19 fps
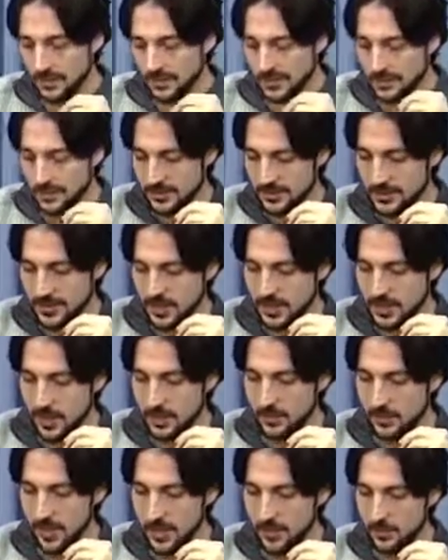
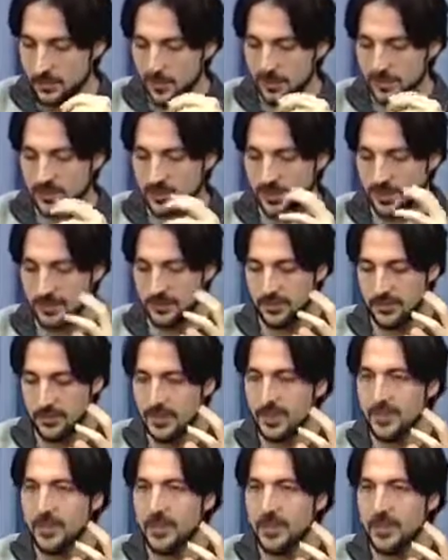psychic powers and